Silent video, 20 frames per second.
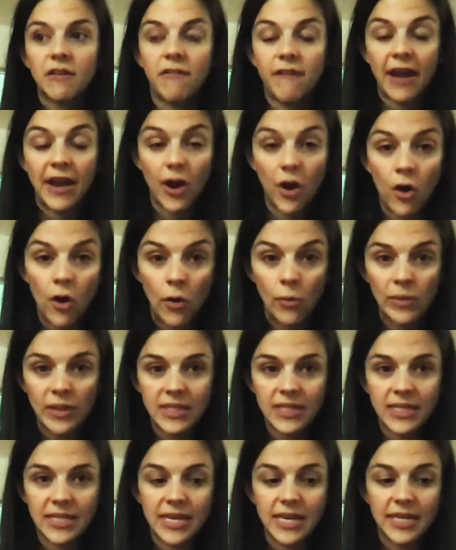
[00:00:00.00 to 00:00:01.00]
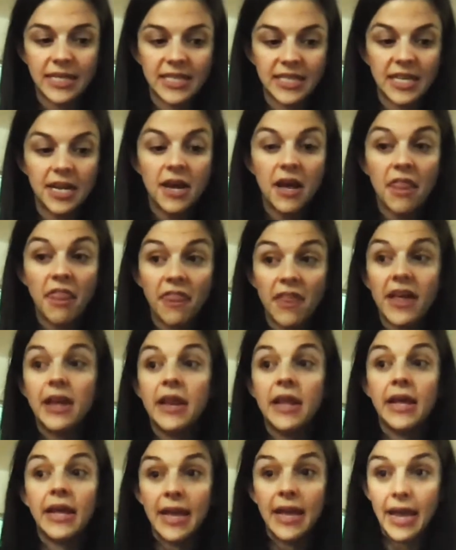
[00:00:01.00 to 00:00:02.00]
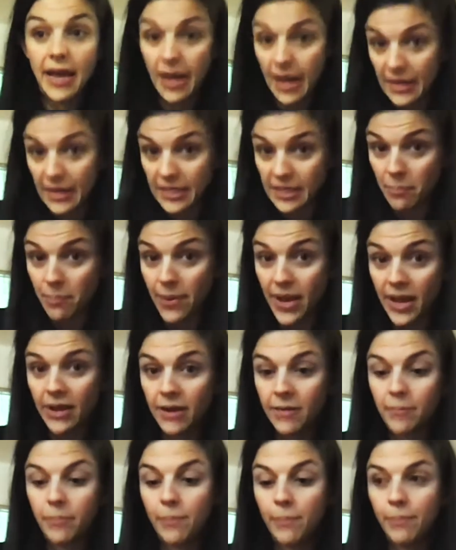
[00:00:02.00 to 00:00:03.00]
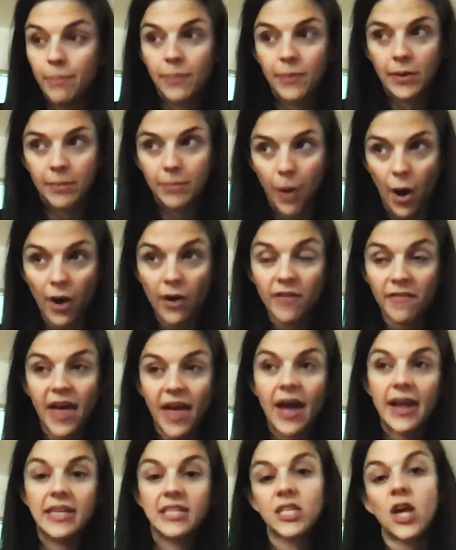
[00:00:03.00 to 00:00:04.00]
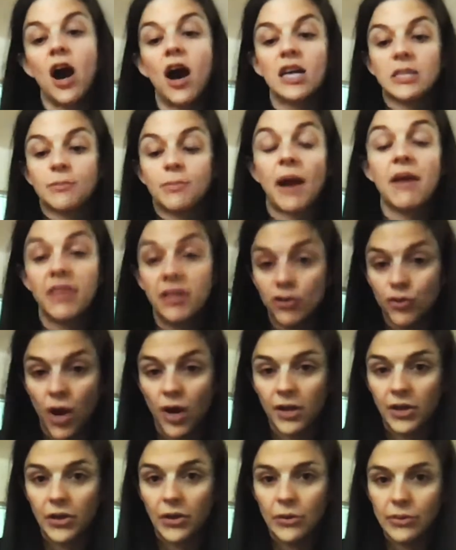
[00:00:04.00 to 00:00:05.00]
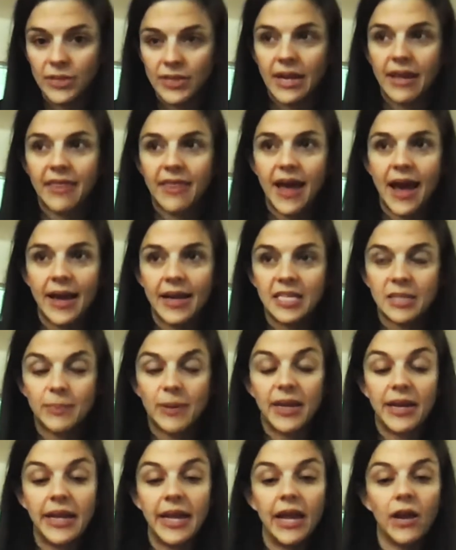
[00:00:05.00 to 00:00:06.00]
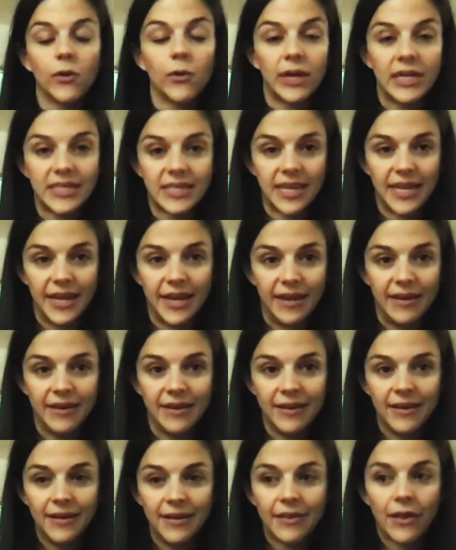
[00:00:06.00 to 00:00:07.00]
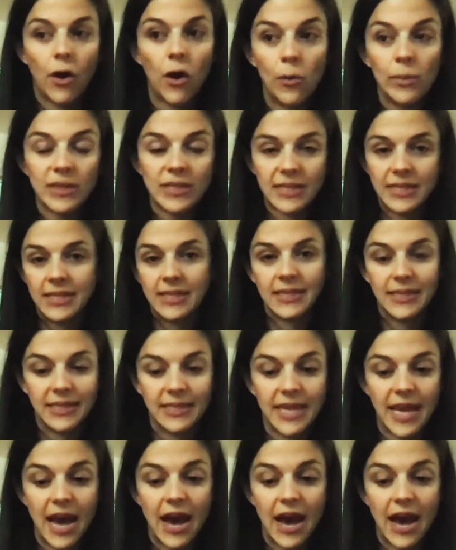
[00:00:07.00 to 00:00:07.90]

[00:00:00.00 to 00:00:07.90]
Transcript: to fight homelessness. That is a big part of that is caused by the drug use. Like that has been increasing the homelessness in